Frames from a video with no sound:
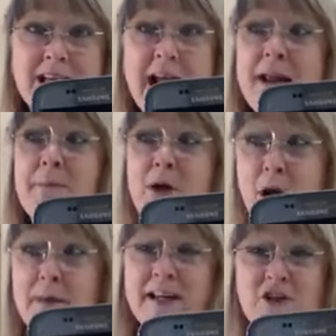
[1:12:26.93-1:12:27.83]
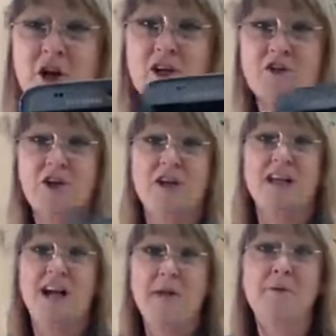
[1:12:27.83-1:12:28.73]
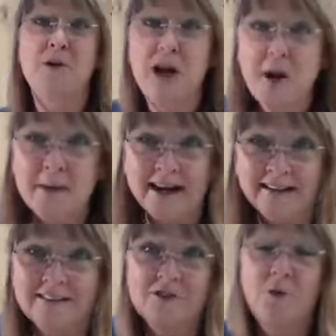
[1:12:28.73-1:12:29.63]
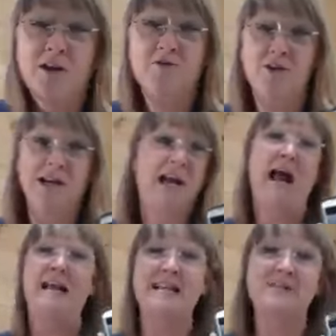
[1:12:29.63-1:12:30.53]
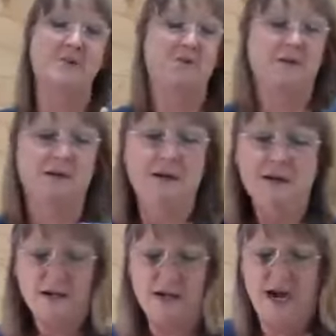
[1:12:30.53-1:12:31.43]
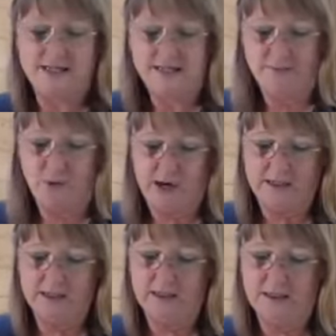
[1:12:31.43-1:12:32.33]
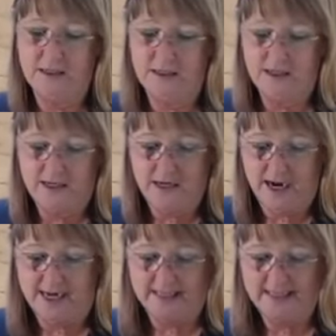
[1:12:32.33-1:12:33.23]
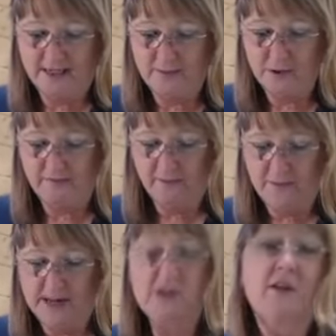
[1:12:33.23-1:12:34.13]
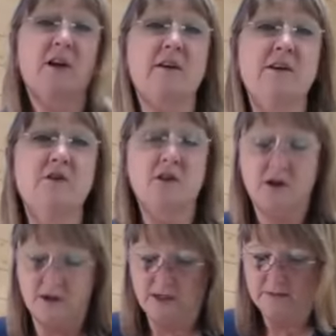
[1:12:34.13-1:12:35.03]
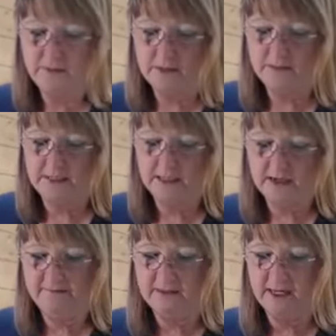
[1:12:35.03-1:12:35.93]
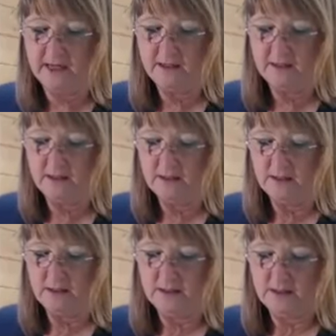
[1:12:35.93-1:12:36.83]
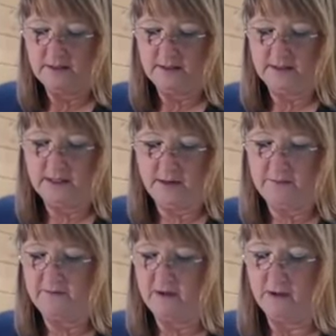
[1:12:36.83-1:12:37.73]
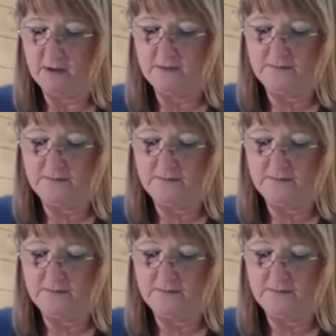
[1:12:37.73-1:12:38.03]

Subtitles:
I am coming to Australia. I'm coming to Australia. I need to at some point. I can see a beautiful bench there in your garden. Must be lovely this time of year.